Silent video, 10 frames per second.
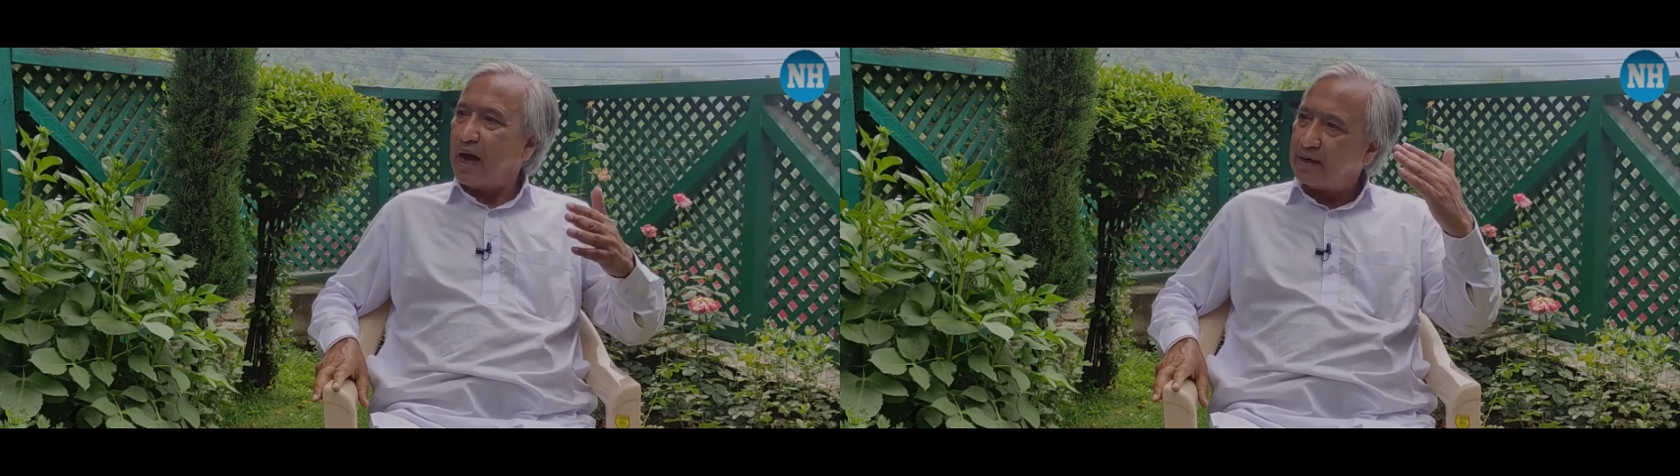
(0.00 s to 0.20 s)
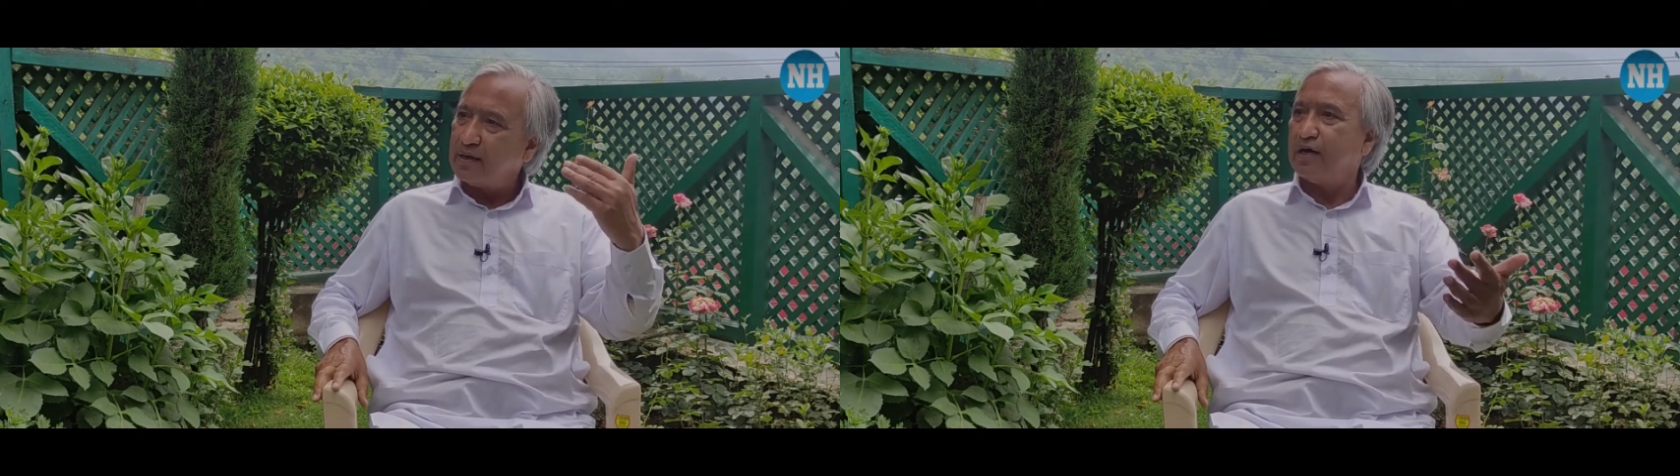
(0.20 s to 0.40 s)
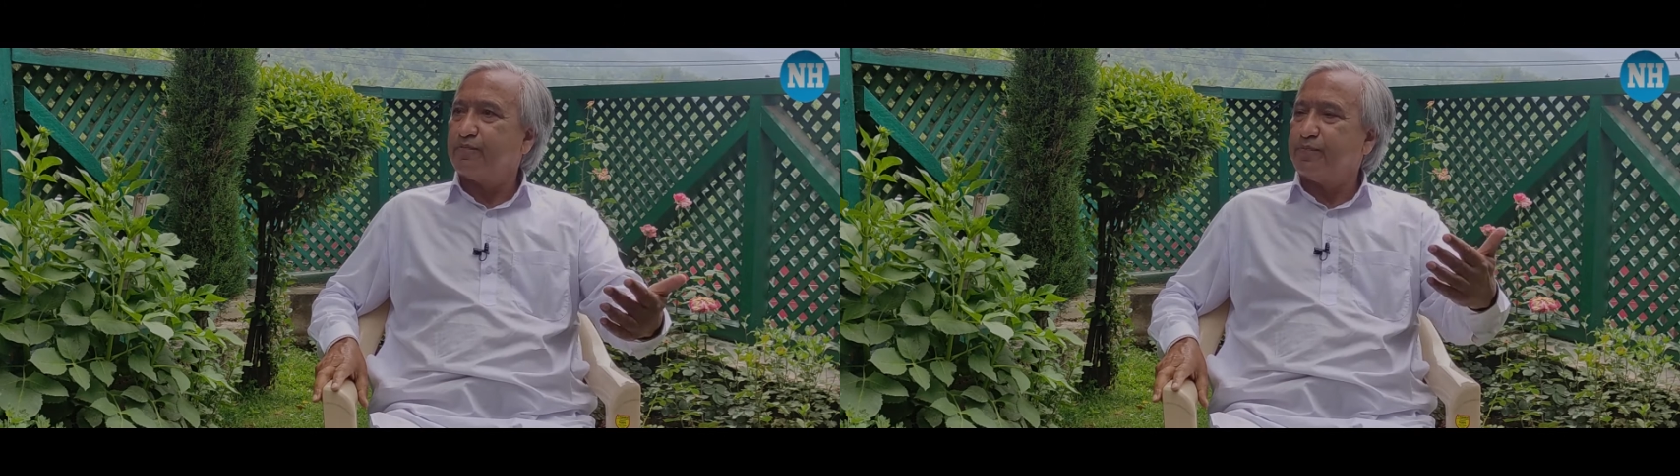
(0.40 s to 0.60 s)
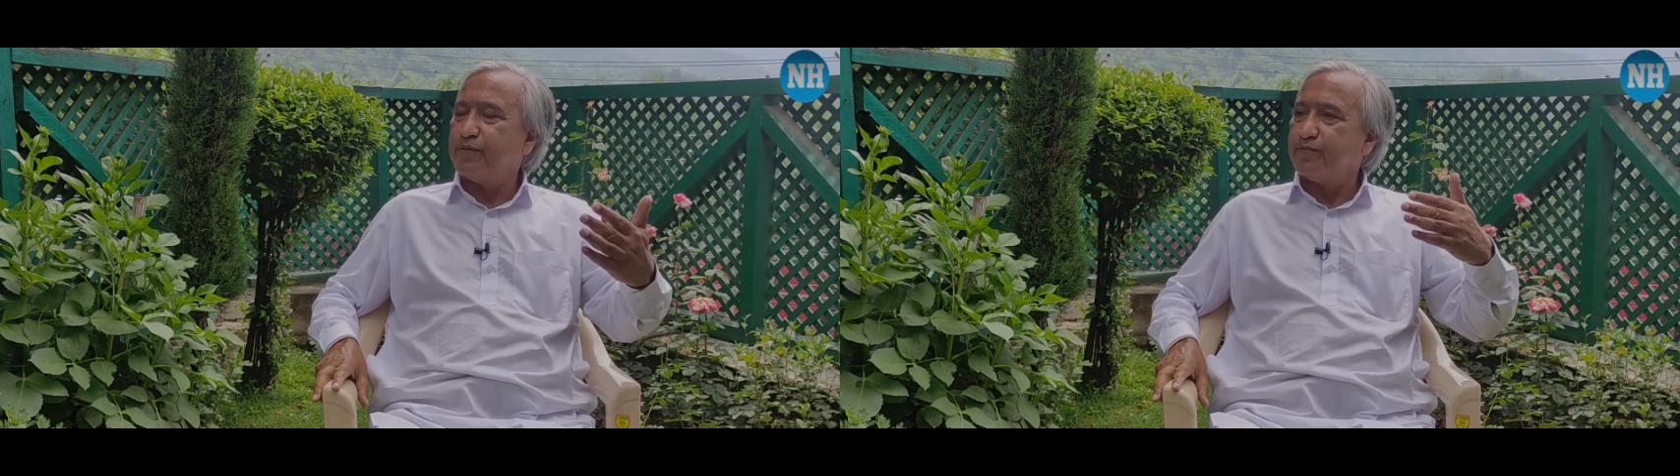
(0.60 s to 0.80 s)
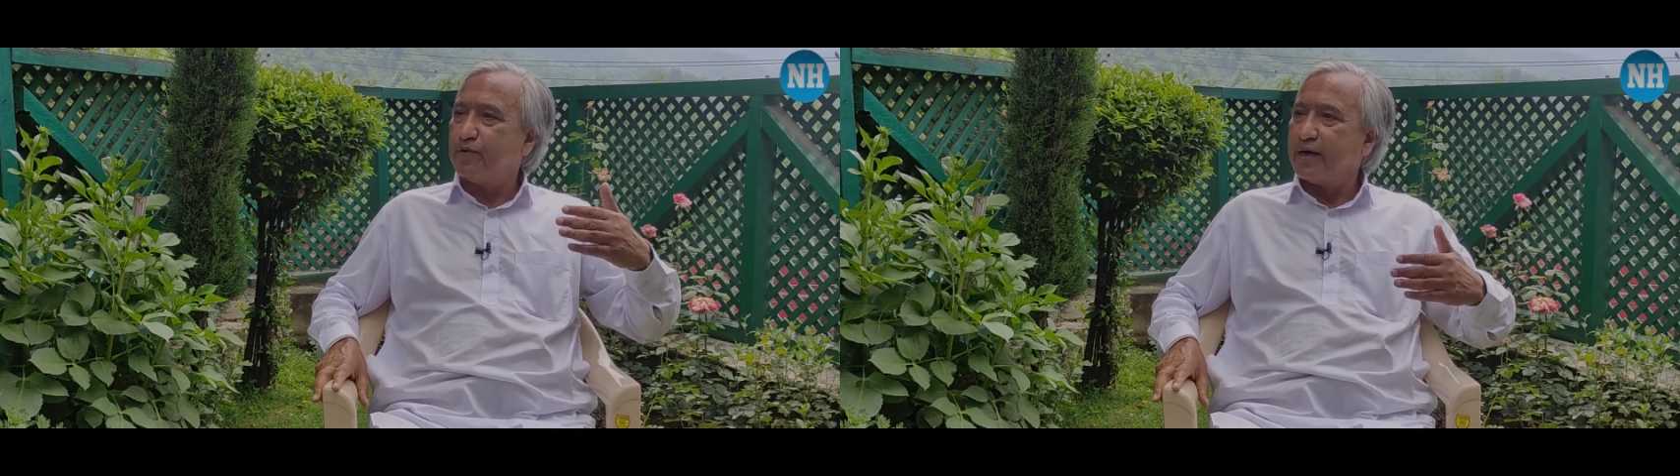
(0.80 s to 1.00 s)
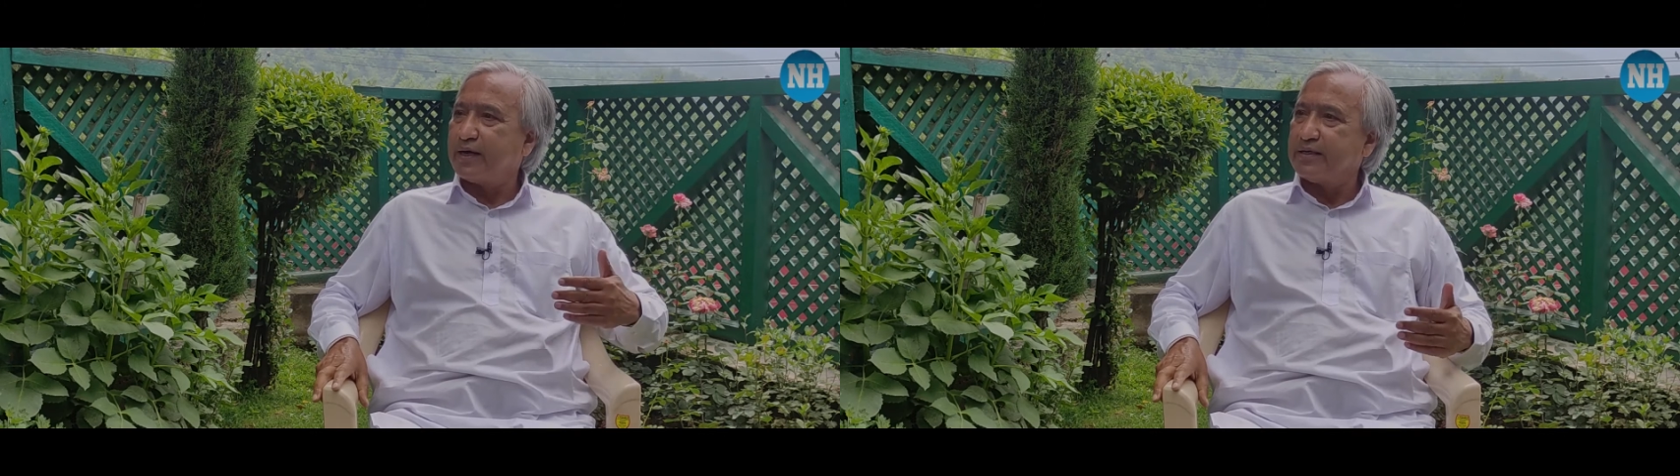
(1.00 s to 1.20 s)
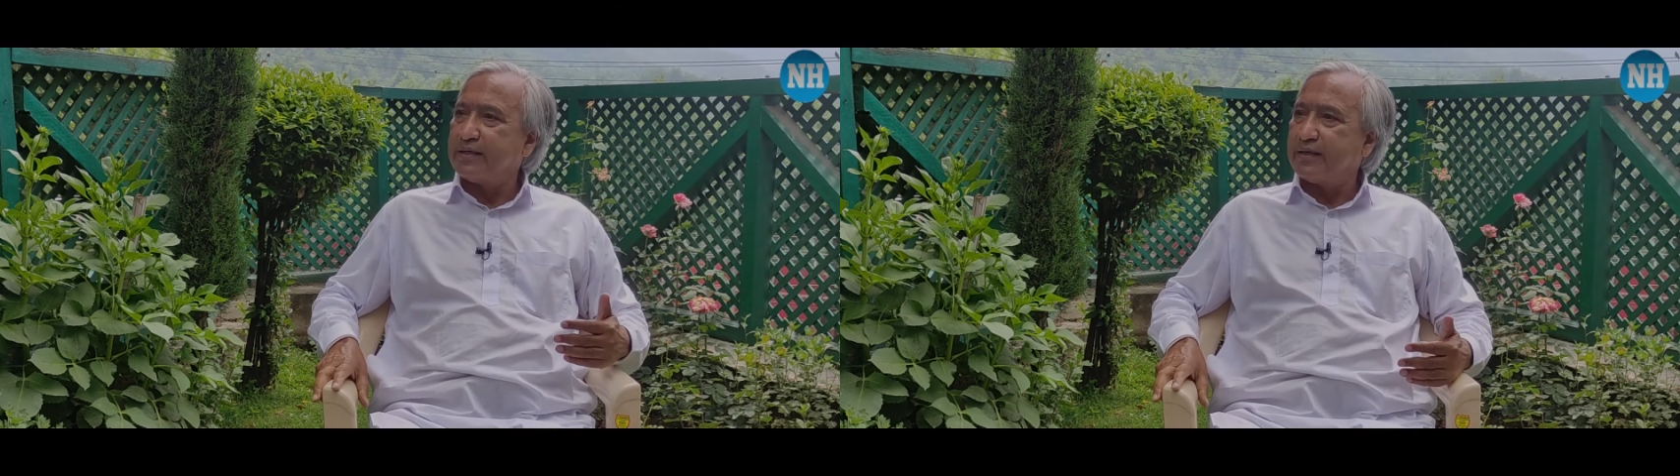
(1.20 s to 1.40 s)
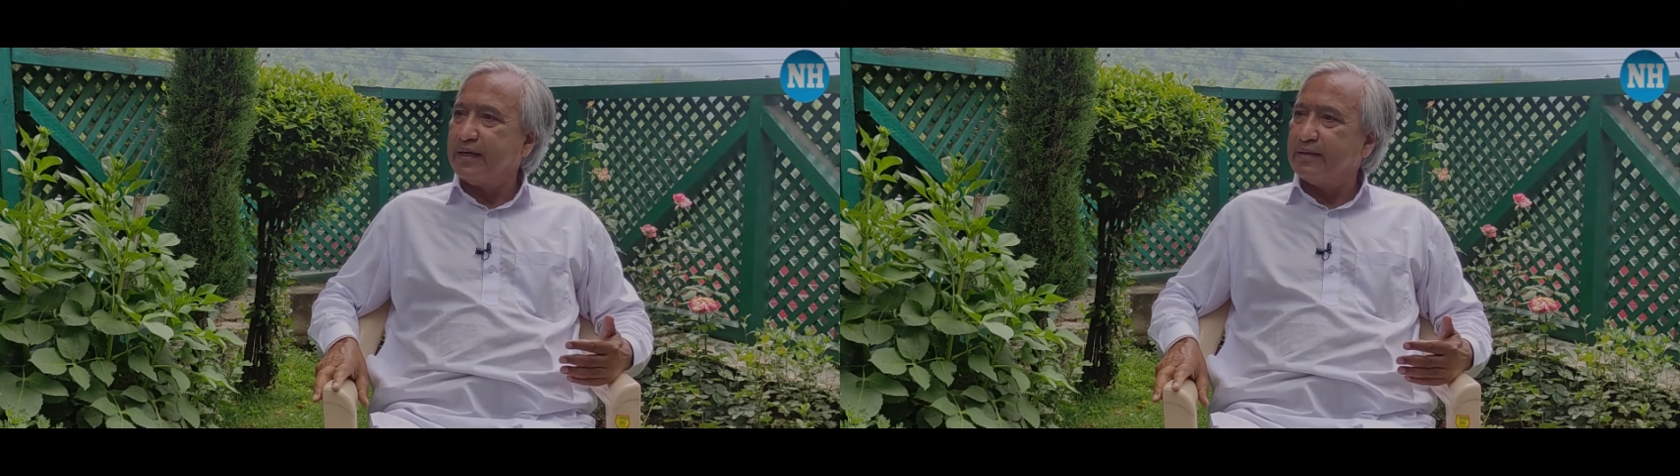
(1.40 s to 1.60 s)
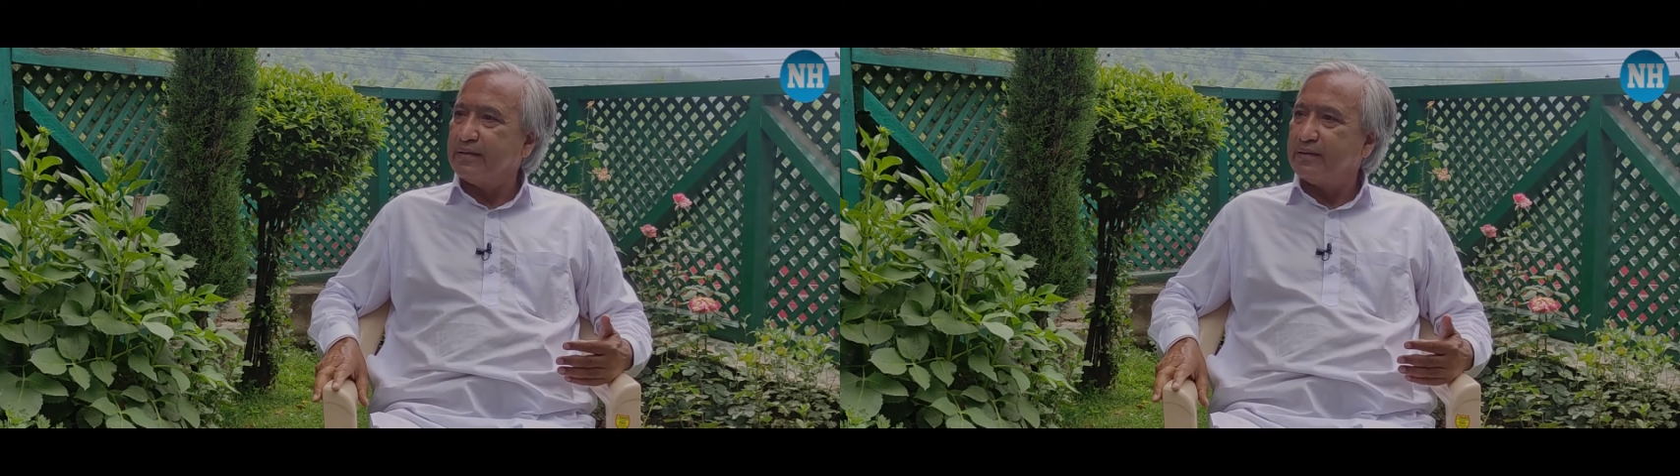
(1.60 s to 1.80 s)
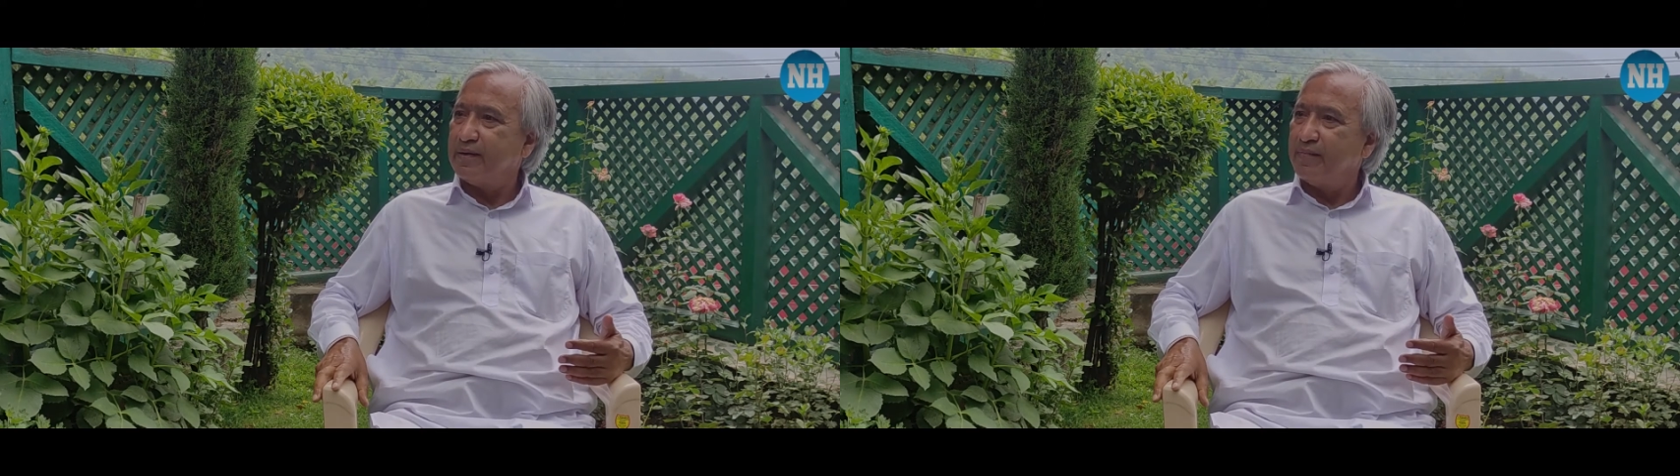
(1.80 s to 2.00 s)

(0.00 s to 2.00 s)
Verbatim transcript: unarmed people are getting killed.